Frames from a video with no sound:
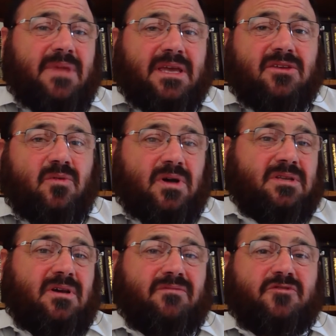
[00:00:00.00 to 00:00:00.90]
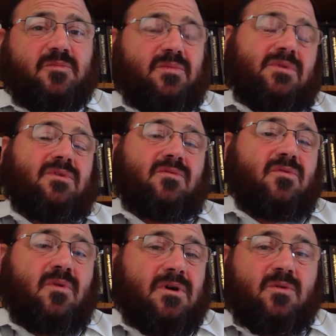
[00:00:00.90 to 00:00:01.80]
make you uncomfortable or
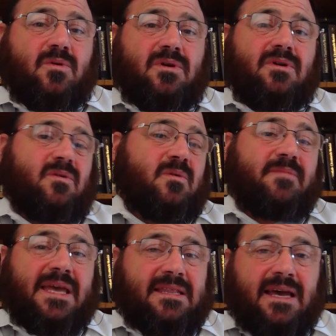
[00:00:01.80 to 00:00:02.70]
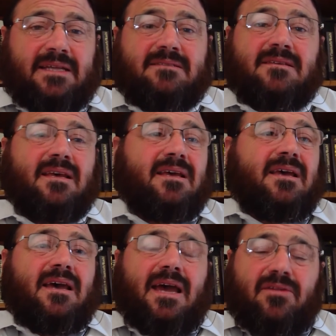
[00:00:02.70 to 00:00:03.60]
awkward or may not.
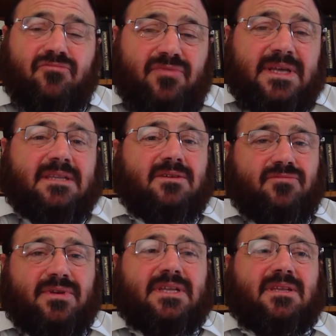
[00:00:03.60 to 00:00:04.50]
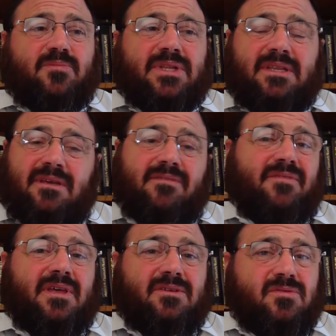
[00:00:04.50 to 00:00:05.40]
I really, really
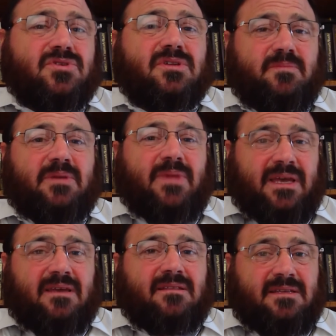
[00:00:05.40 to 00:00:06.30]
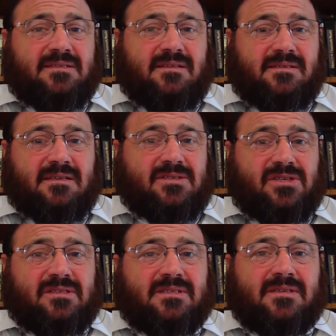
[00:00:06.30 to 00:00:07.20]
believe that you should be making these
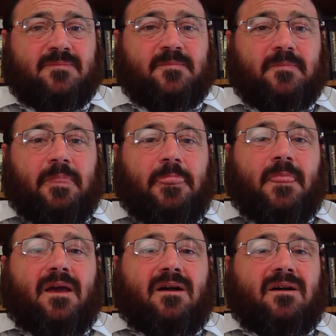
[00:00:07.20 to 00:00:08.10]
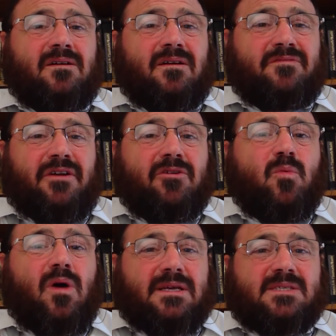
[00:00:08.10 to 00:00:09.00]
decisions. A very
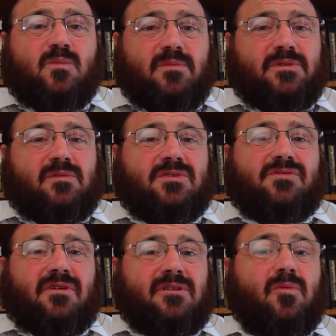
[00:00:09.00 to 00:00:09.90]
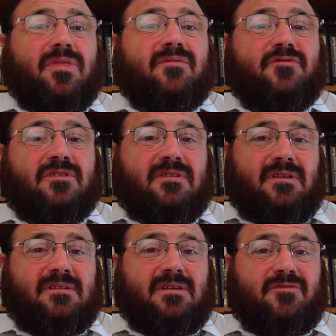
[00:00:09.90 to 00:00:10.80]
wise woman who struggled with
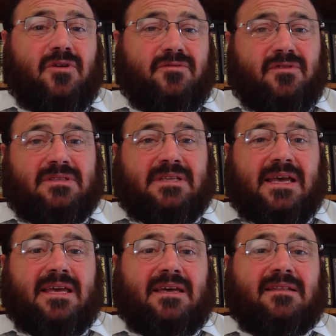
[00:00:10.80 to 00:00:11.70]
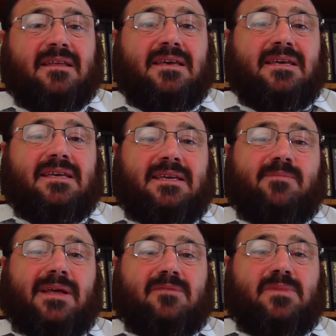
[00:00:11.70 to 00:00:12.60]
infertility for over a decade
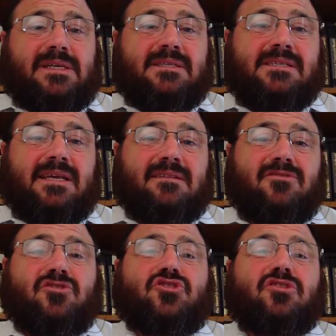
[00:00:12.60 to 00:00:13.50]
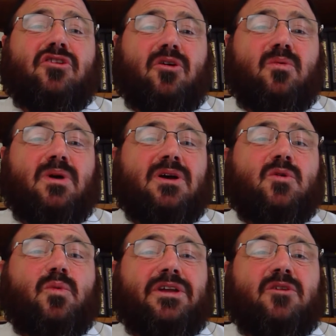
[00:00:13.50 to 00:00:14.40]
emailed me and said, you should go
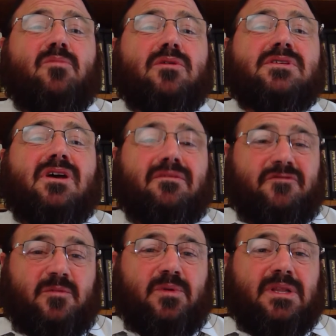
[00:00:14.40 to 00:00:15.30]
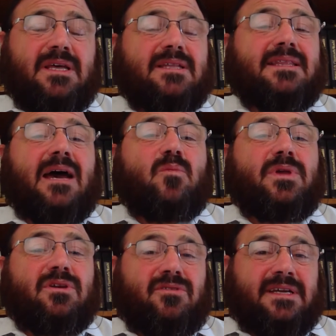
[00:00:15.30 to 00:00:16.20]
where you're most comfortable, not where
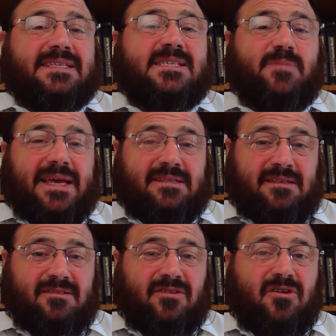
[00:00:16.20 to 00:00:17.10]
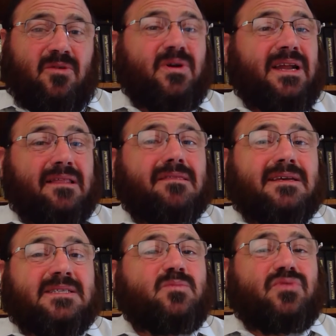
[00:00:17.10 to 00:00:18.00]
you're expected to go. And I
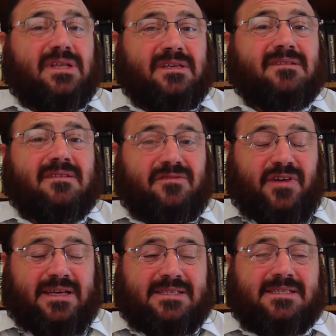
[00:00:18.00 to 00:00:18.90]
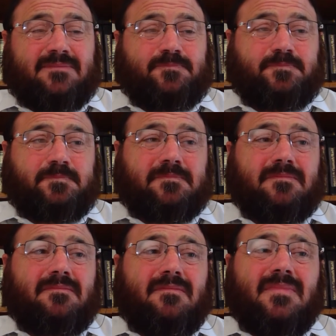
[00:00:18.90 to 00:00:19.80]
think it's brilliant advice.
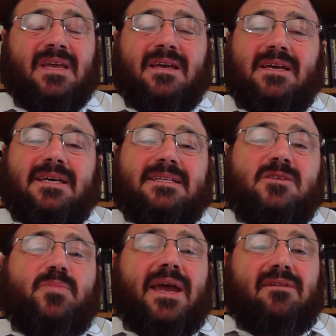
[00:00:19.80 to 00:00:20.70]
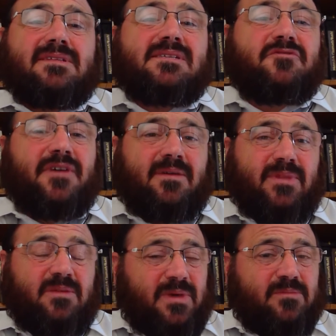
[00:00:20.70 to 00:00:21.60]
To parents and
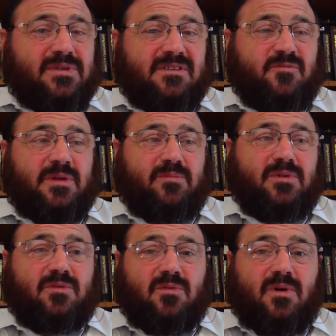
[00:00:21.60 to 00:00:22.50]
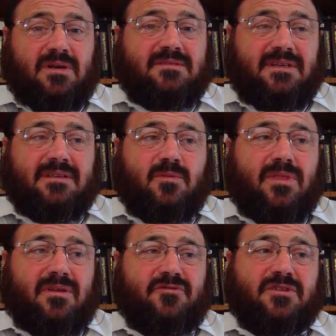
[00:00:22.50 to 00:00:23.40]
family members of people who are dealing
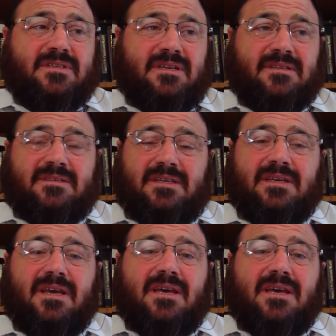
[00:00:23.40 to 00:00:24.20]
with infertility,